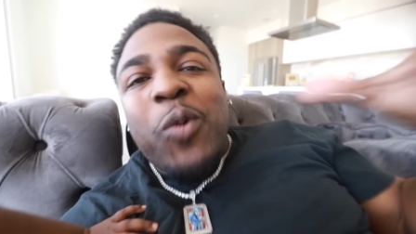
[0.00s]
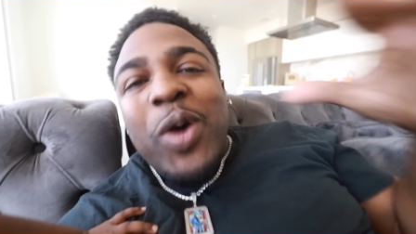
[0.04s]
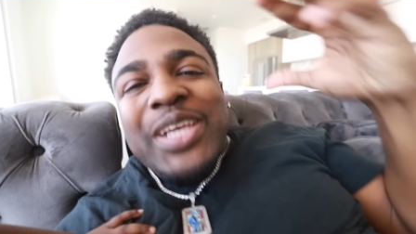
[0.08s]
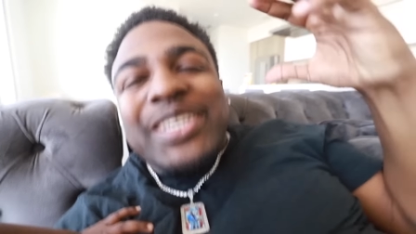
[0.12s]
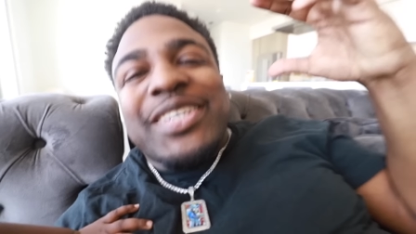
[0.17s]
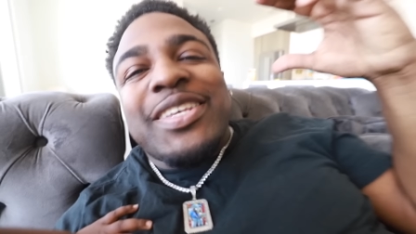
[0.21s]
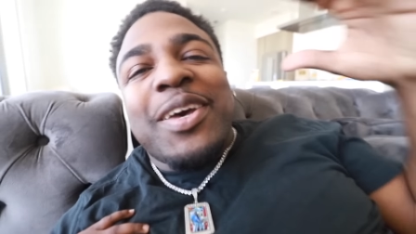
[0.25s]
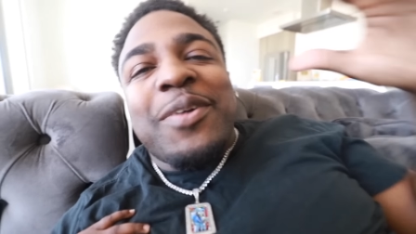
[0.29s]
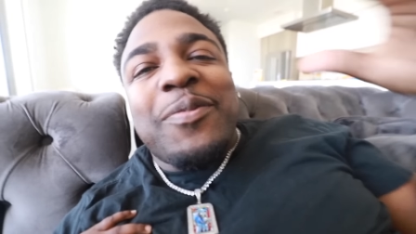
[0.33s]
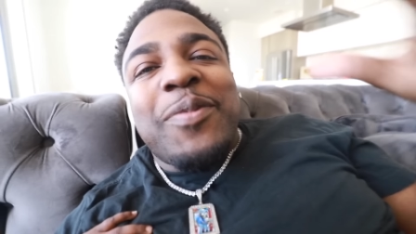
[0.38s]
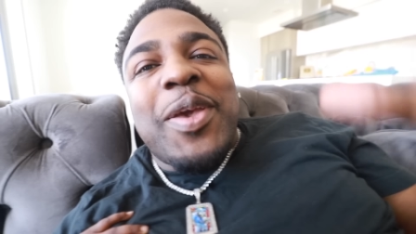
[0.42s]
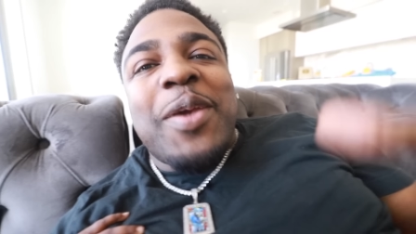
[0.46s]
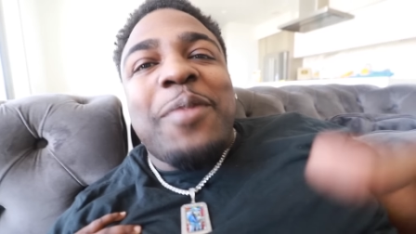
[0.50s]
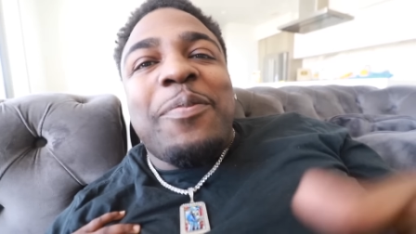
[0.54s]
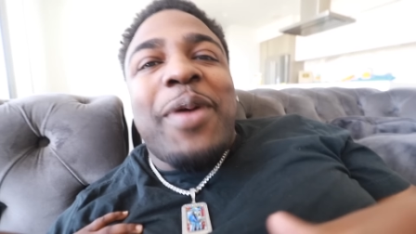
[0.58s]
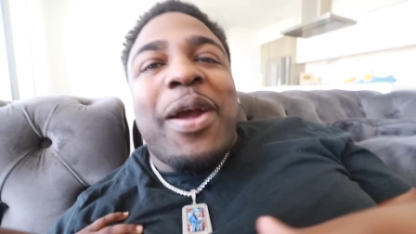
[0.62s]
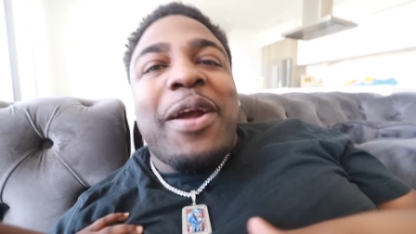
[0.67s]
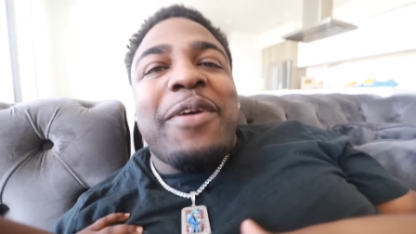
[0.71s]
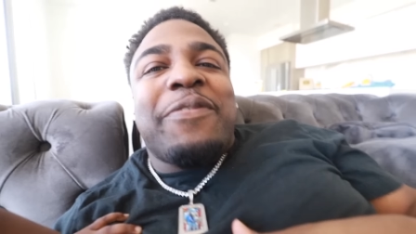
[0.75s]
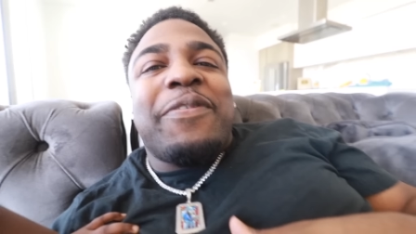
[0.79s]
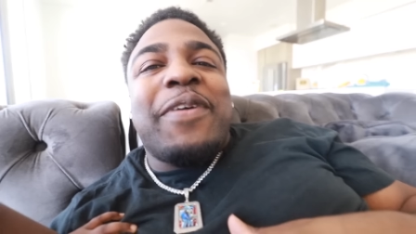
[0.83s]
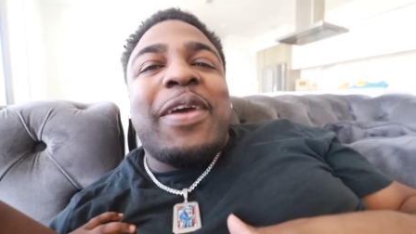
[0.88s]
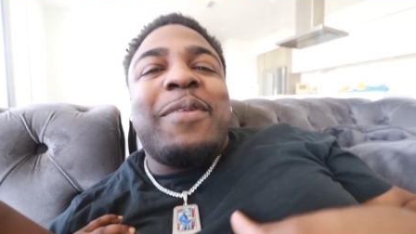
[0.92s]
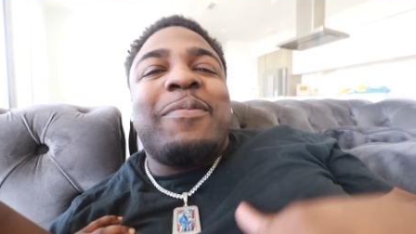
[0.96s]
What's up,
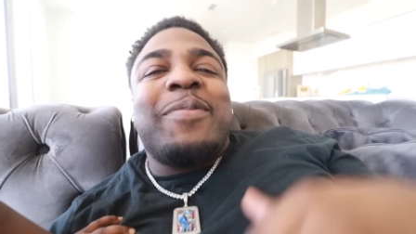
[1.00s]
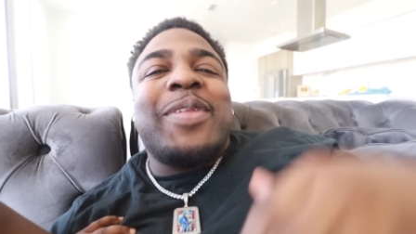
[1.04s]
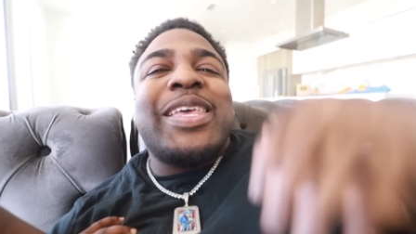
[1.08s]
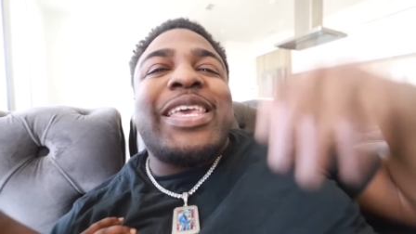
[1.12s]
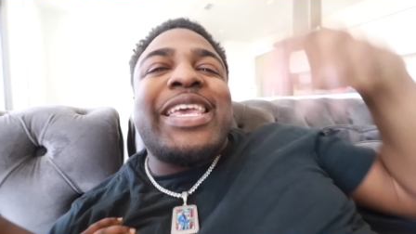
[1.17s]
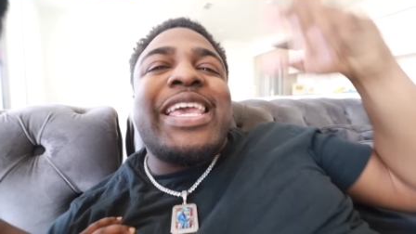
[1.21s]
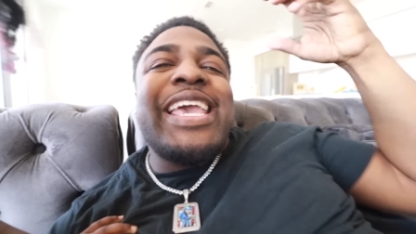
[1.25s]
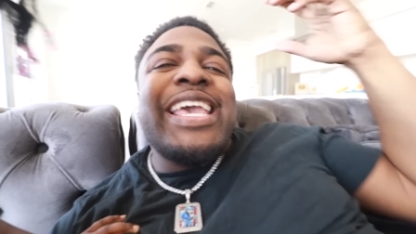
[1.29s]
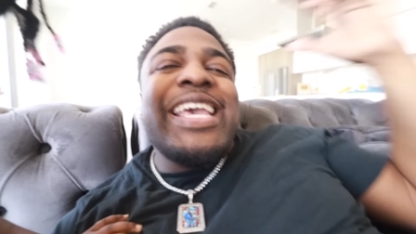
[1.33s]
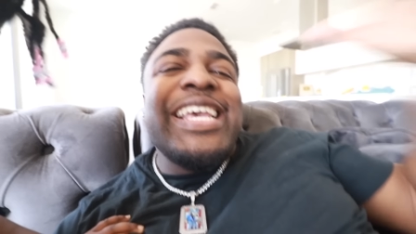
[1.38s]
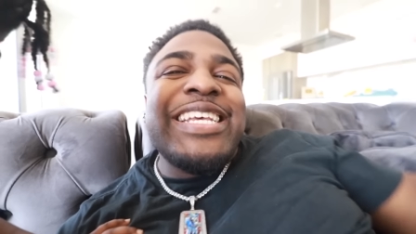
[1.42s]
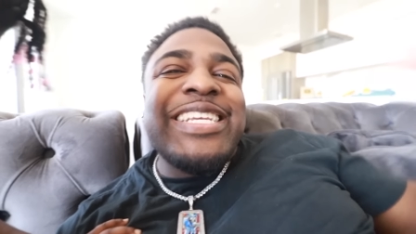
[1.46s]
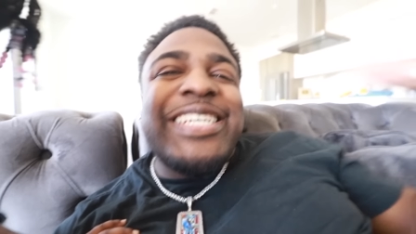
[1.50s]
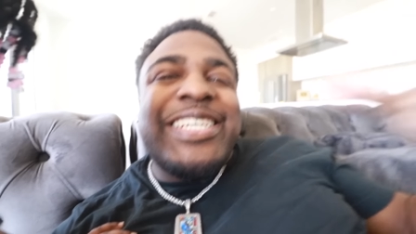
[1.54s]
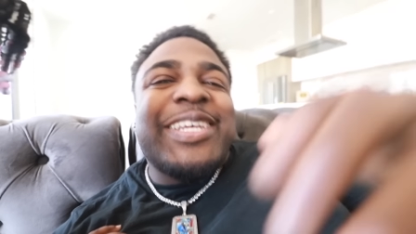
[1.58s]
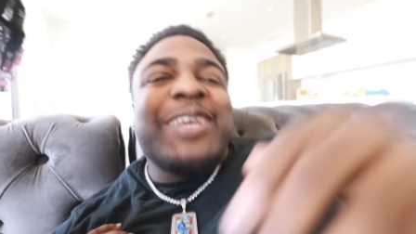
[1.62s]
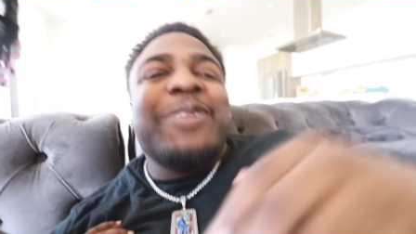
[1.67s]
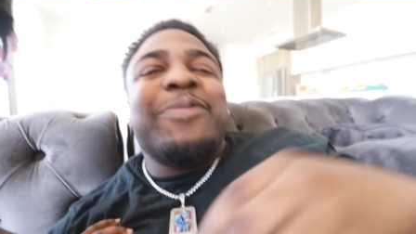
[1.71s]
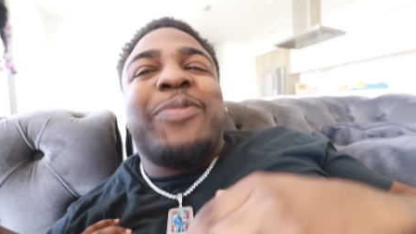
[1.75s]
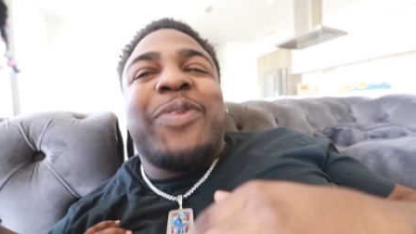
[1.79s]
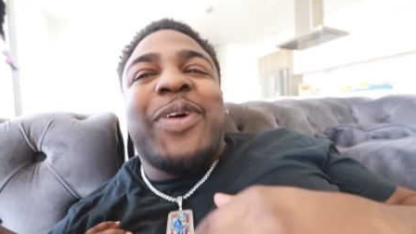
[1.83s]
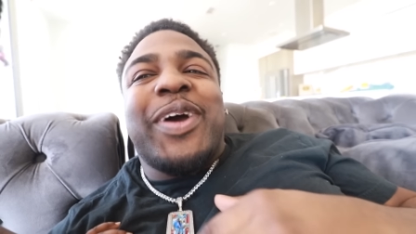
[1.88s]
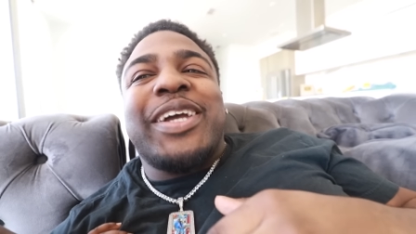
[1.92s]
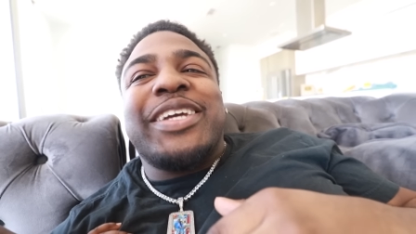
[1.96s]
Empire family? It's
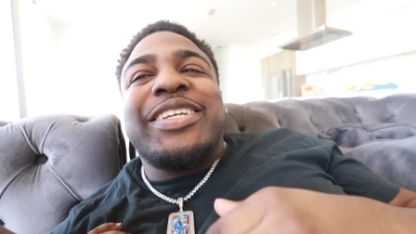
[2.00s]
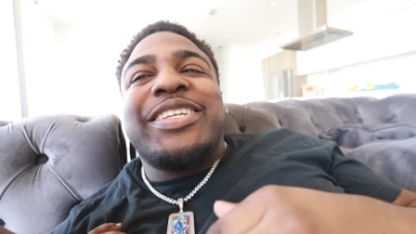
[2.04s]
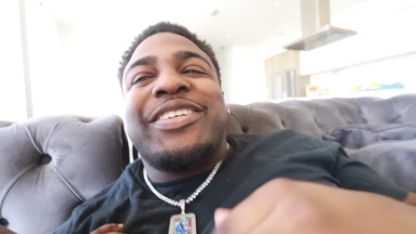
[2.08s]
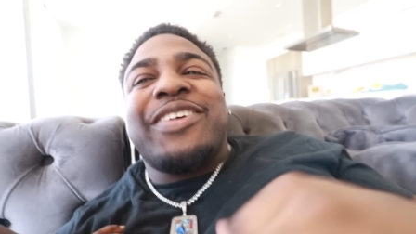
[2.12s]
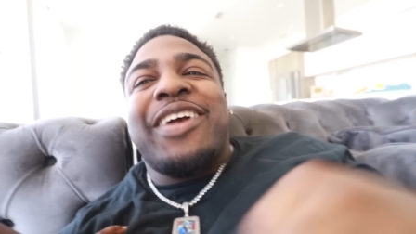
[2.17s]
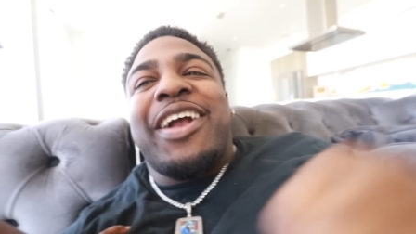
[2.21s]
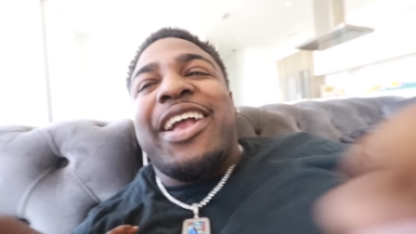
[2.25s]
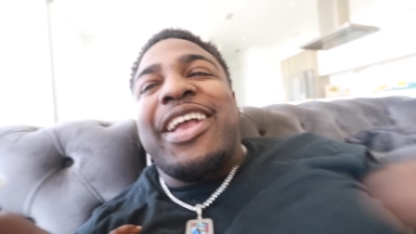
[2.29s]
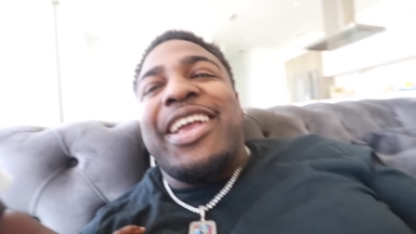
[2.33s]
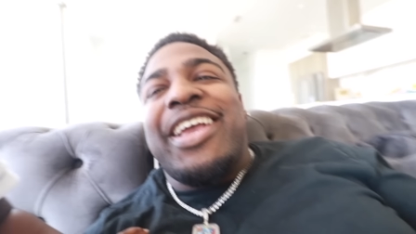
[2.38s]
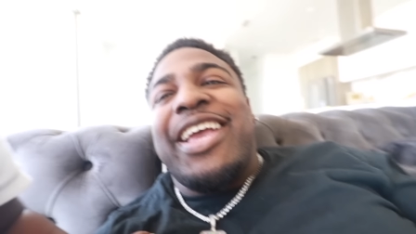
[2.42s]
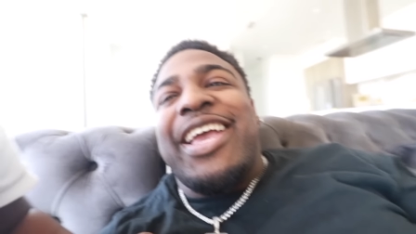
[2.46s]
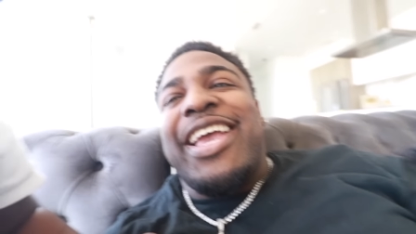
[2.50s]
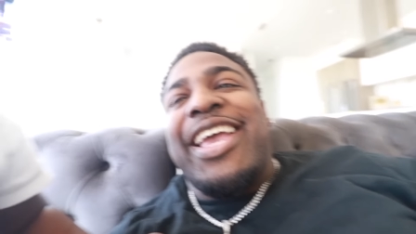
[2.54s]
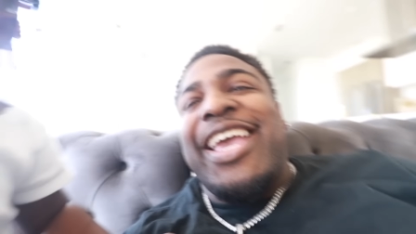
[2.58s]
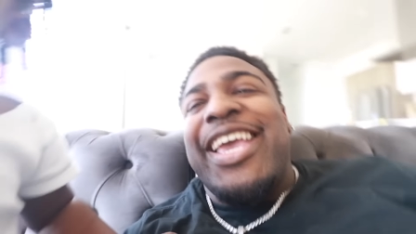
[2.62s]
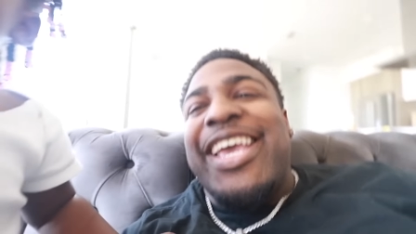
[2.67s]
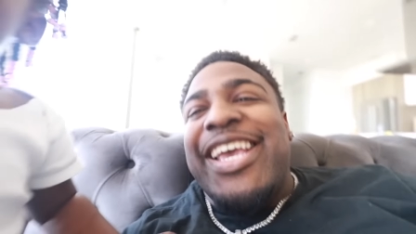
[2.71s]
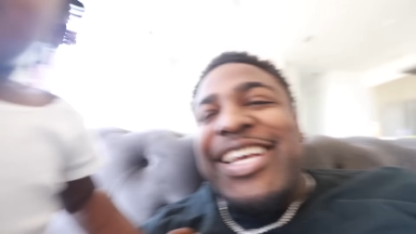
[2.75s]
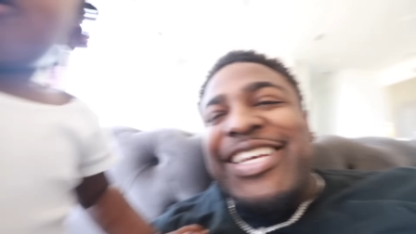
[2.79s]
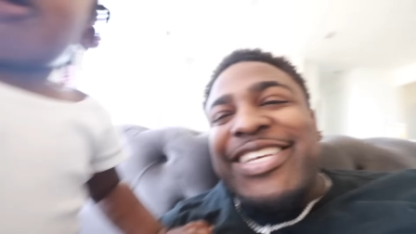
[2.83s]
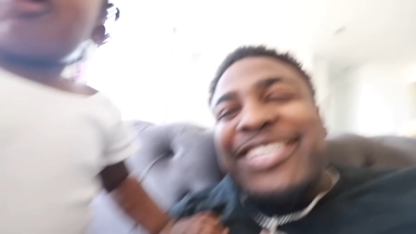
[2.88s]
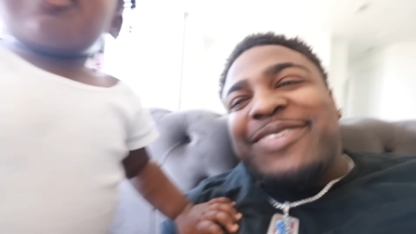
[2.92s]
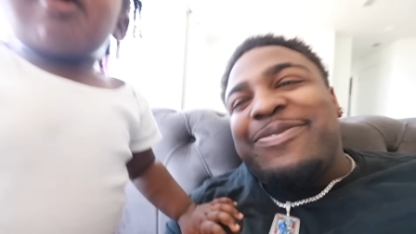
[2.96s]
your boy Dre, and
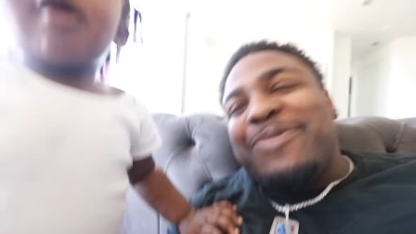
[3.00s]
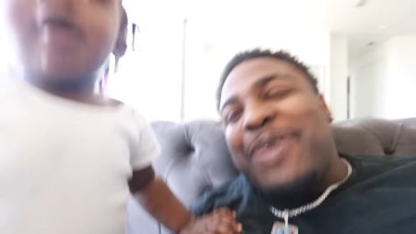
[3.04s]
it's